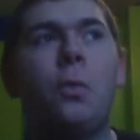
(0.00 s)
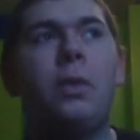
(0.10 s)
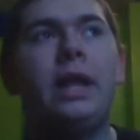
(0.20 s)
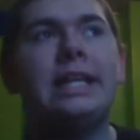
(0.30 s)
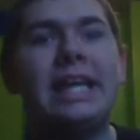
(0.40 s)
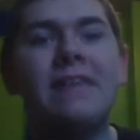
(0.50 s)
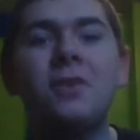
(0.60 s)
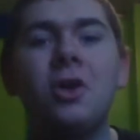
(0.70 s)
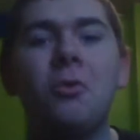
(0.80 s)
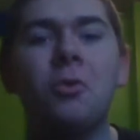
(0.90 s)
like,
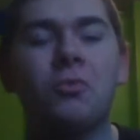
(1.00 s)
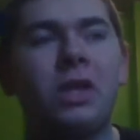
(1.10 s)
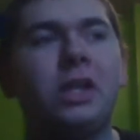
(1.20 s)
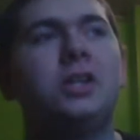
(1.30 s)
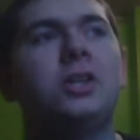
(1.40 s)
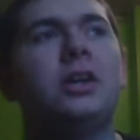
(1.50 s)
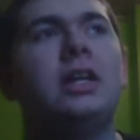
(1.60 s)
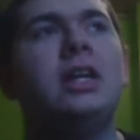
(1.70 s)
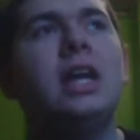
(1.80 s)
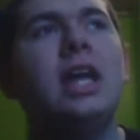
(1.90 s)
even though it was really
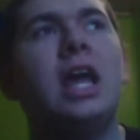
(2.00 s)
good,